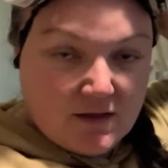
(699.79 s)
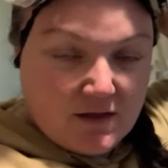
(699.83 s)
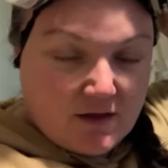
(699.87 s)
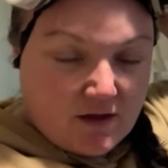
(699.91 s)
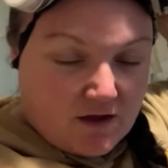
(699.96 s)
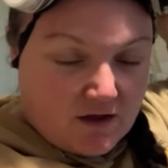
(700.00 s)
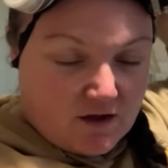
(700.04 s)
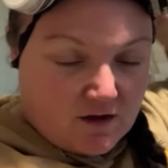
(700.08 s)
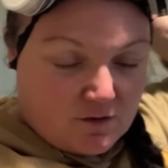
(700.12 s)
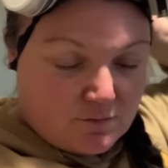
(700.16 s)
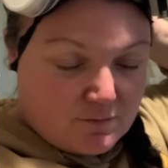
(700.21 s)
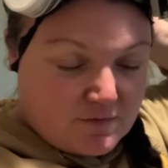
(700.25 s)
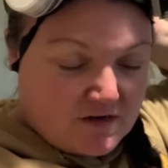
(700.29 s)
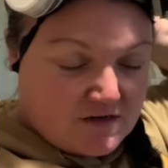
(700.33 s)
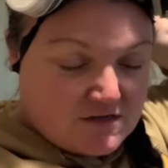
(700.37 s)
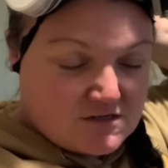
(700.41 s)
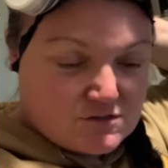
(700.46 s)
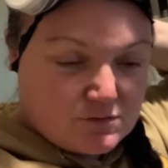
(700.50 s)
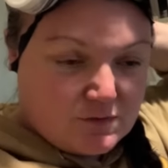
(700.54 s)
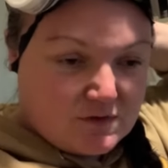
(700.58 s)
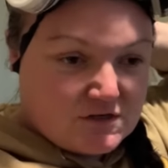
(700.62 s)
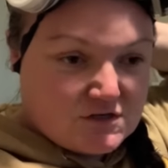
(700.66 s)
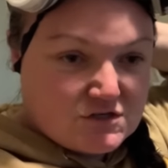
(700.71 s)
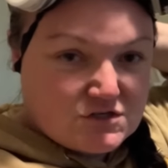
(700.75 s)
Um, but I just
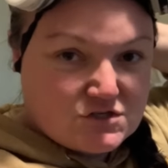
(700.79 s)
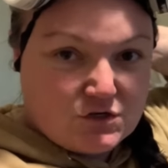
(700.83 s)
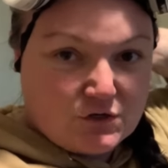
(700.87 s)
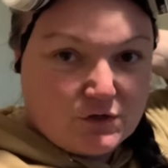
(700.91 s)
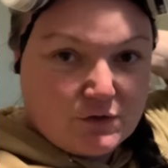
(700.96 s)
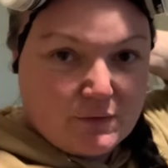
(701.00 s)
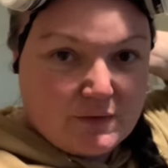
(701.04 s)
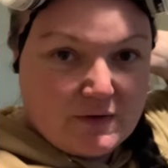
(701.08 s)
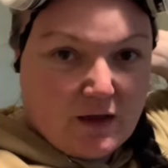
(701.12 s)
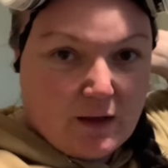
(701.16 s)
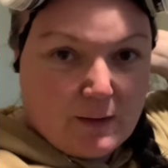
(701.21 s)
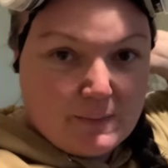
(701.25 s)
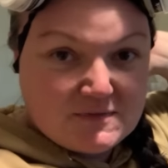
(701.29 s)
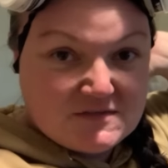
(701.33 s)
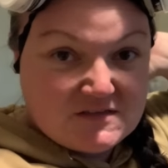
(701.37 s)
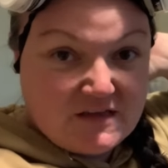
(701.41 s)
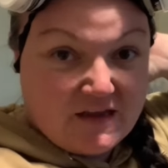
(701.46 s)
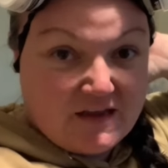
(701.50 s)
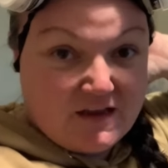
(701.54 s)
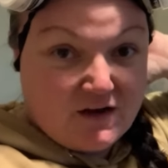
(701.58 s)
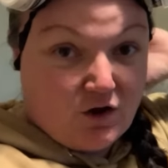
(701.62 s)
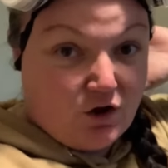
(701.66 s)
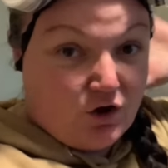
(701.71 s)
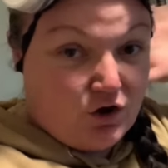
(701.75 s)
wanted to show you an
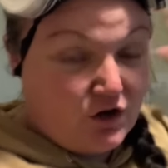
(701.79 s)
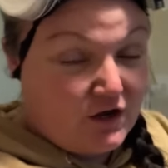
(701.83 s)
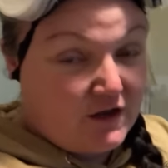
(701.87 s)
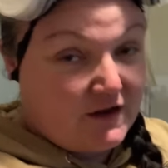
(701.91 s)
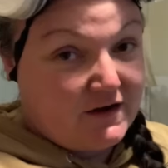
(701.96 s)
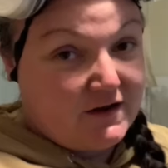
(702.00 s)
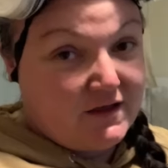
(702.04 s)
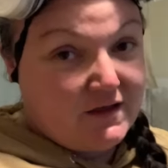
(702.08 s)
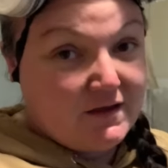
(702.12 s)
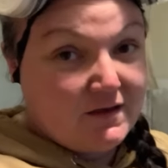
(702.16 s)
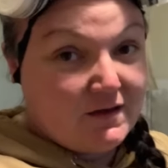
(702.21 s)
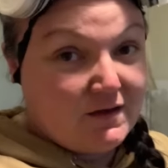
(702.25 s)
update on